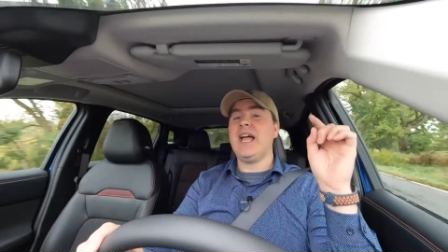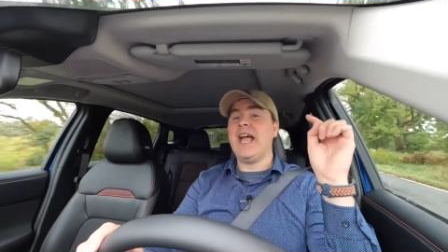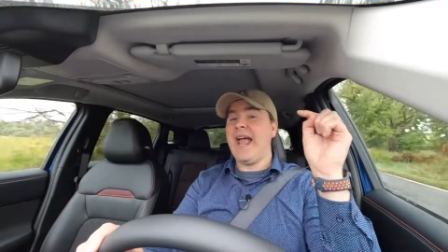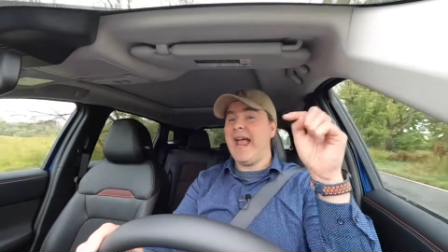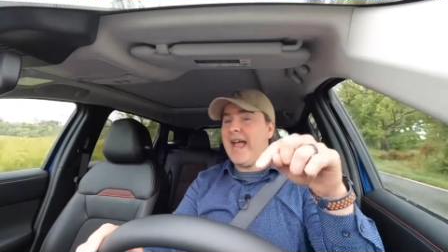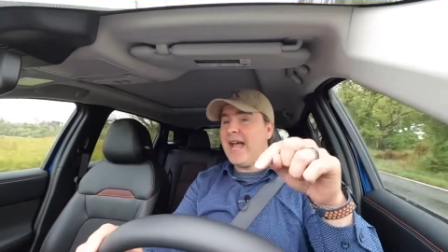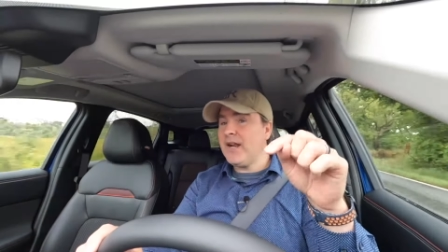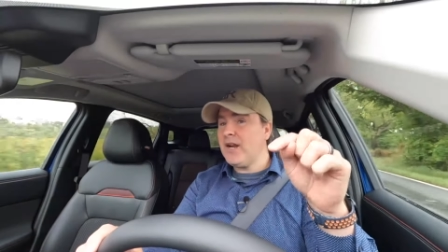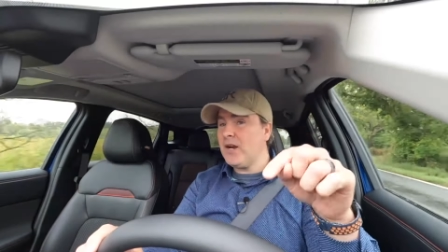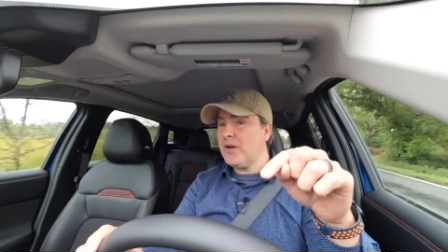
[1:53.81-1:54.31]

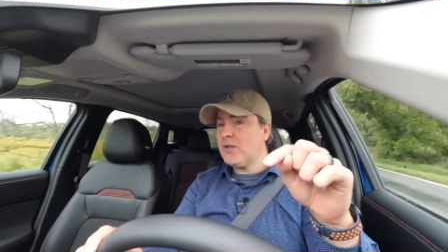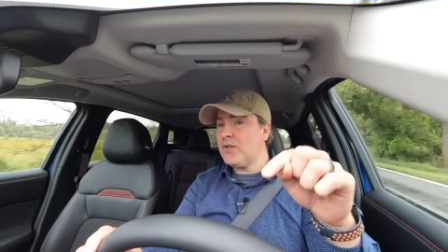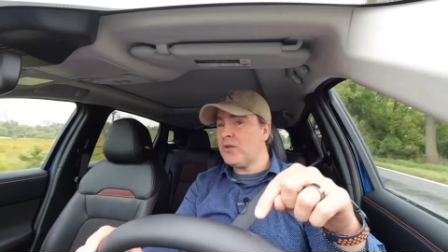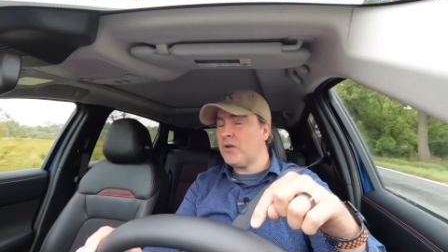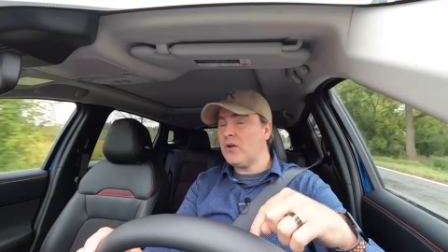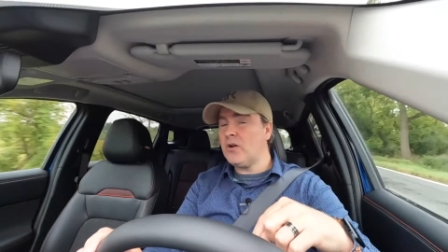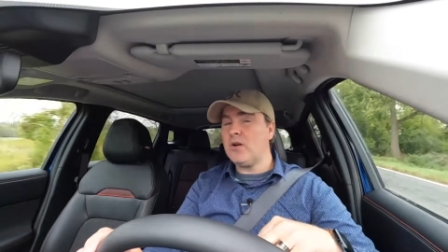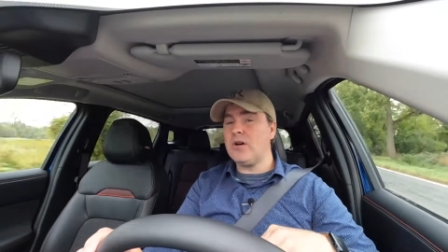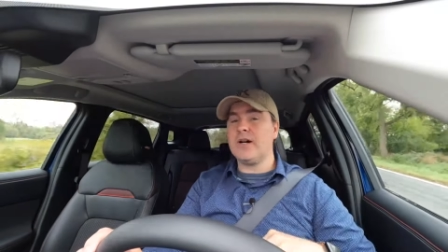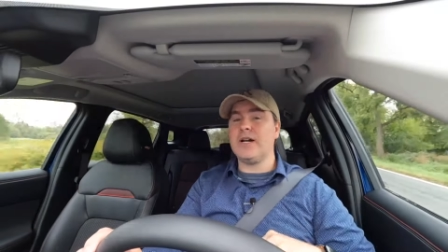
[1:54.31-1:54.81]
and under the
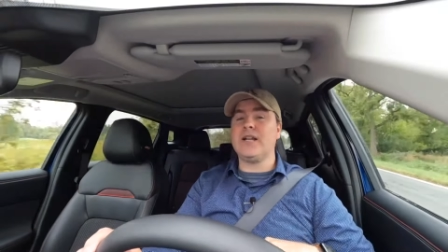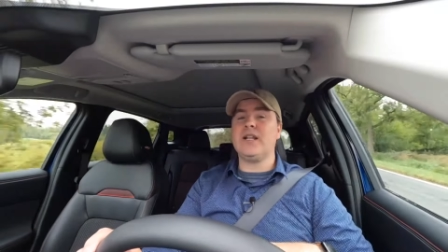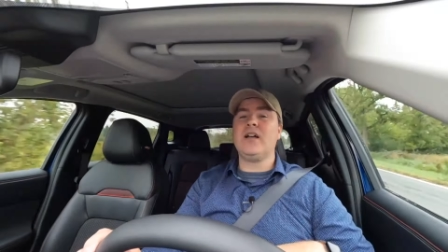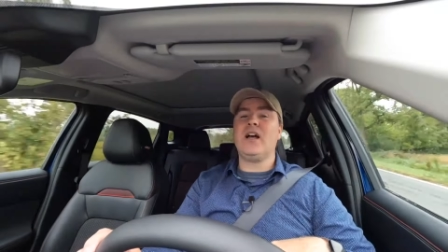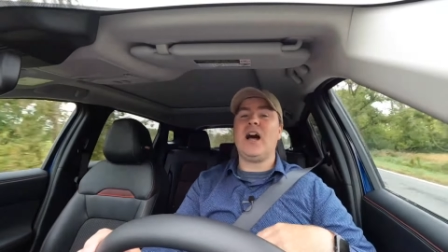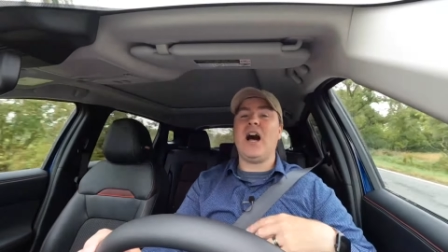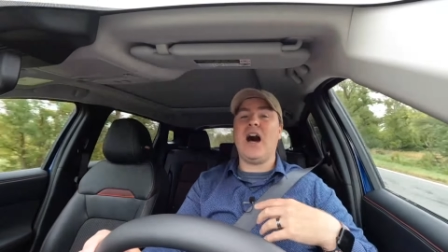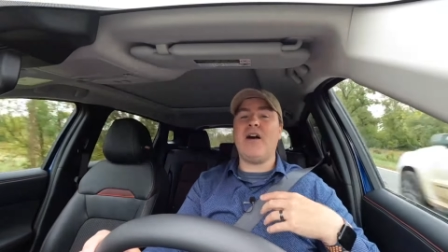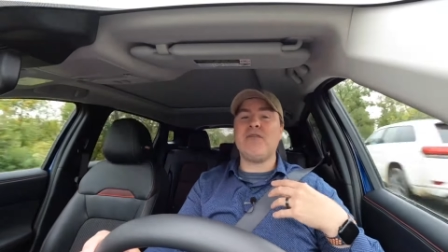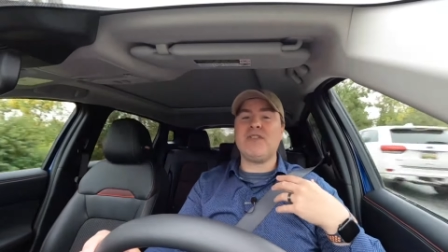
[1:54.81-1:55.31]
hood
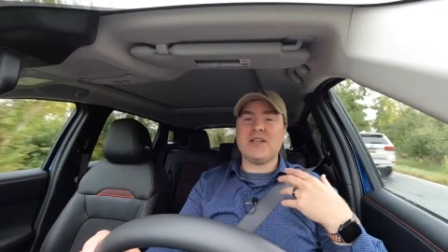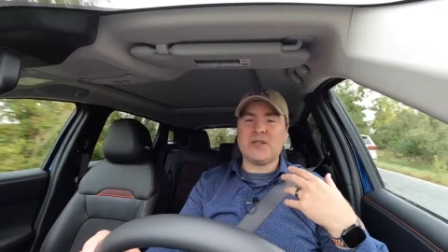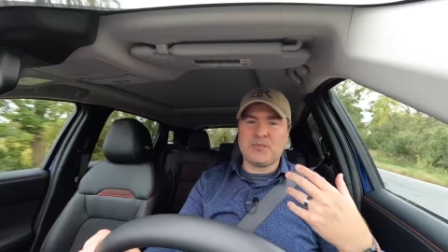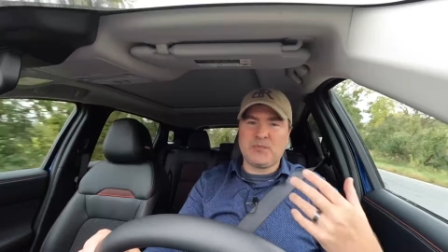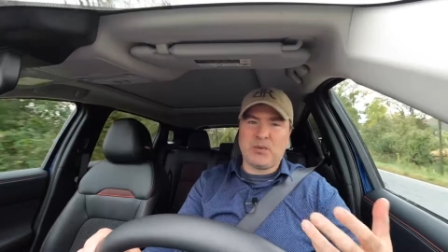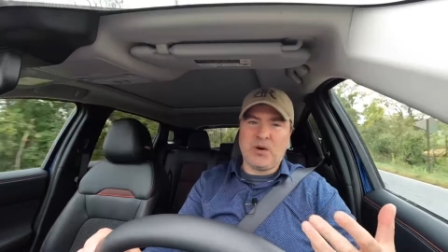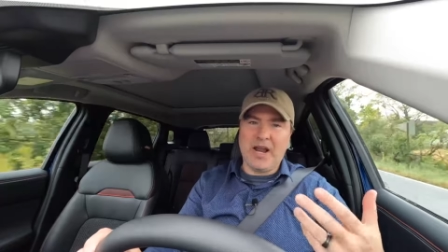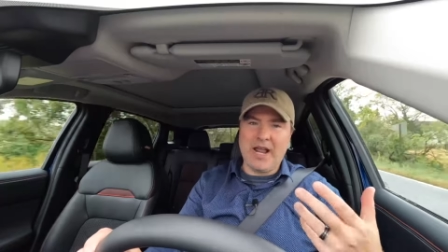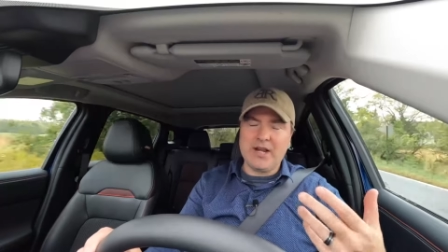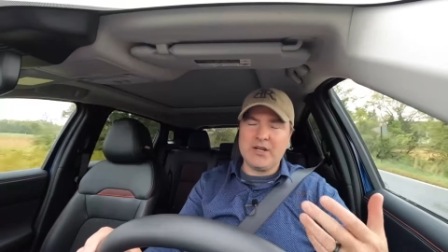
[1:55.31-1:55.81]
of this
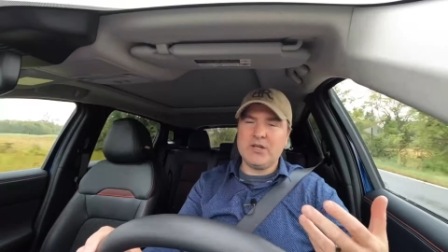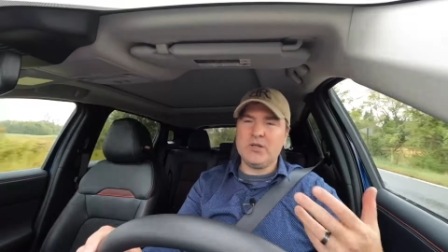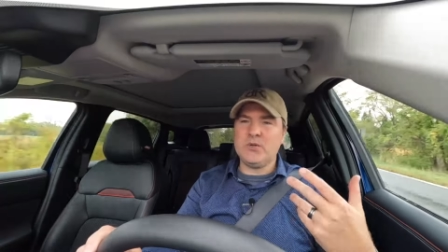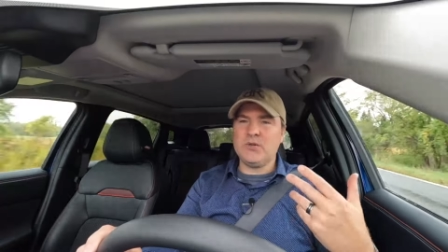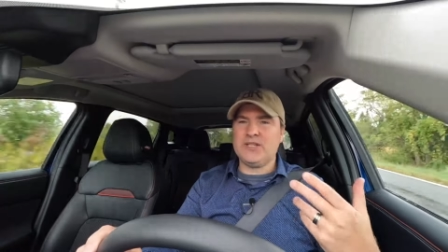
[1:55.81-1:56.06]
brand new